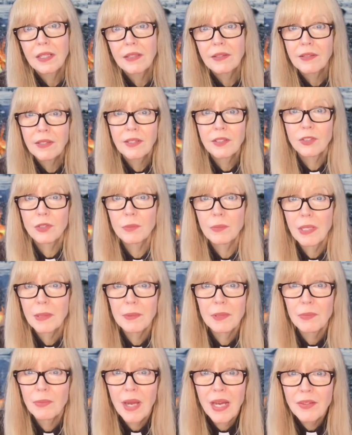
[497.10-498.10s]
that you
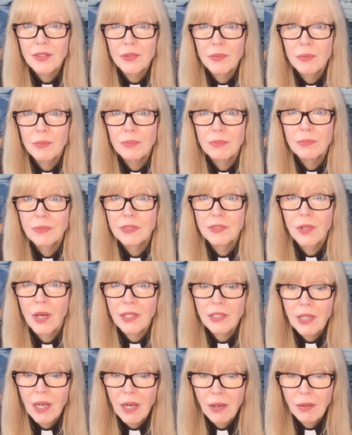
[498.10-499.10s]
maybe rather would
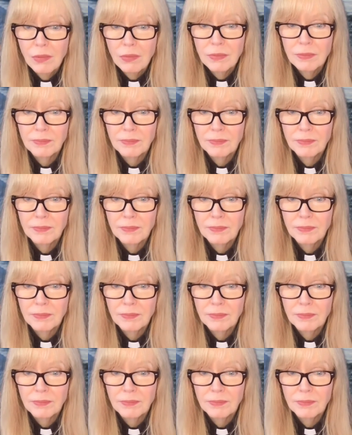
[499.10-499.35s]
not go.